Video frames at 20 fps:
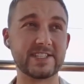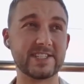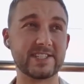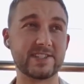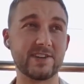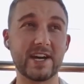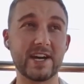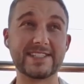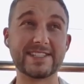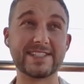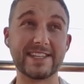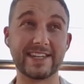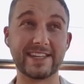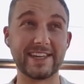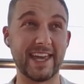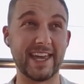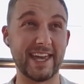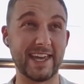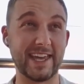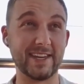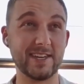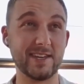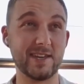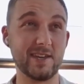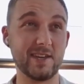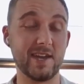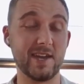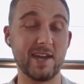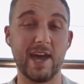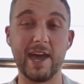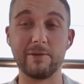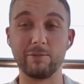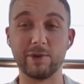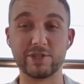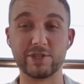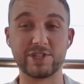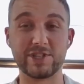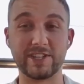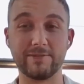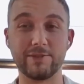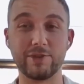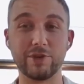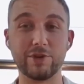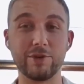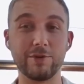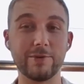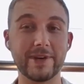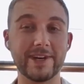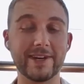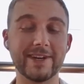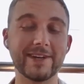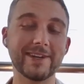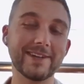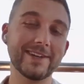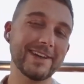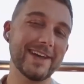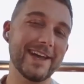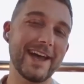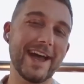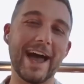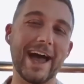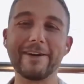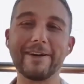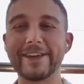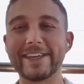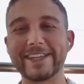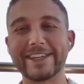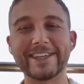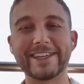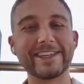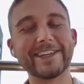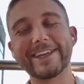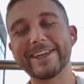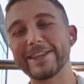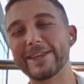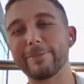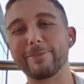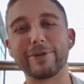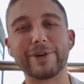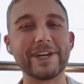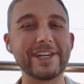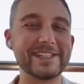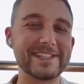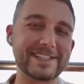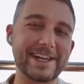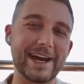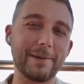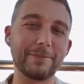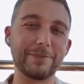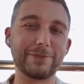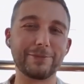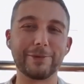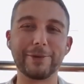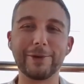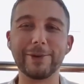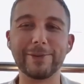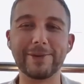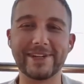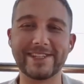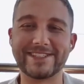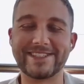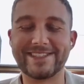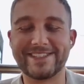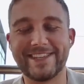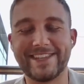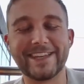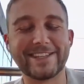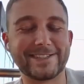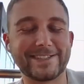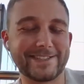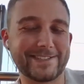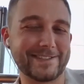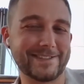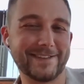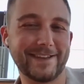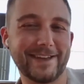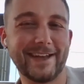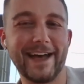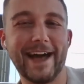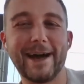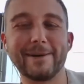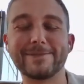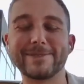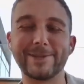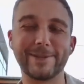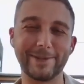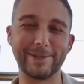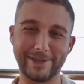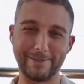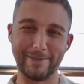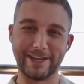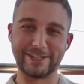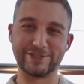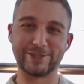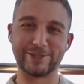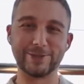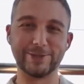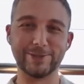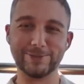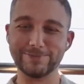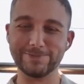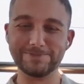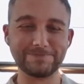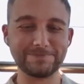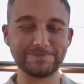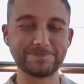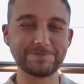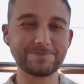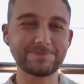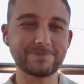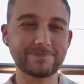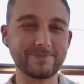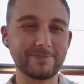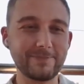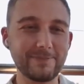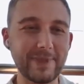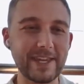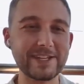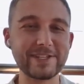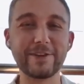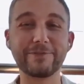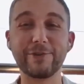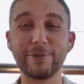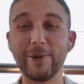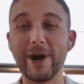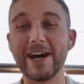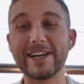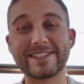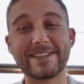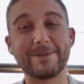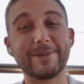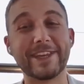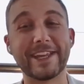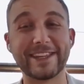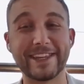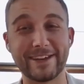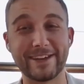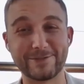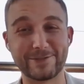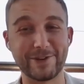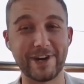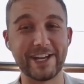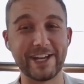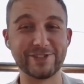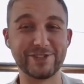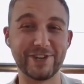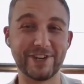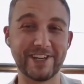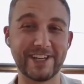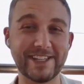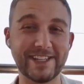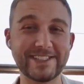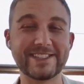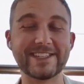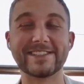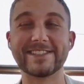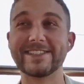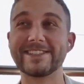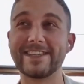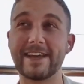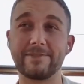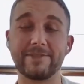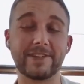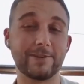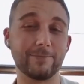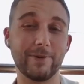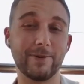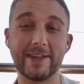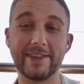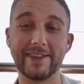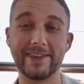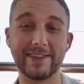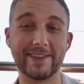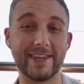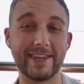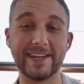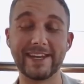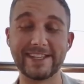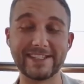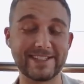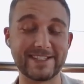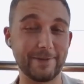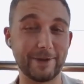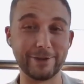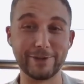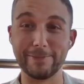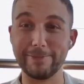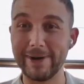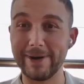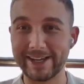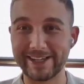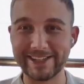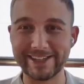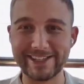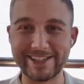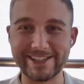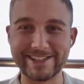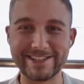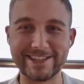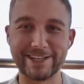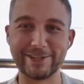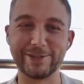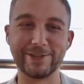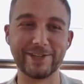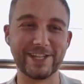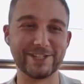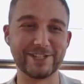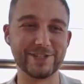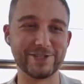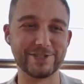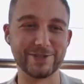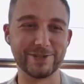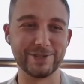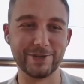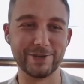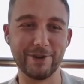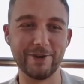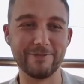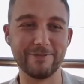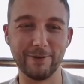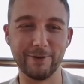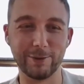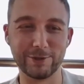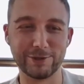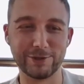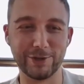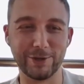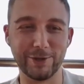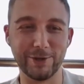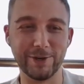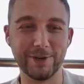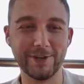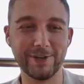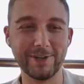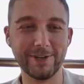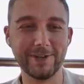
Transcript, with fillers: It's just nice sitting there and watching the view and having the breeze come through, and it's it's absolutely magical. So if you are someone that loves train journeys, this is definitely one that needs to be on your bucket list that you need to do for sure.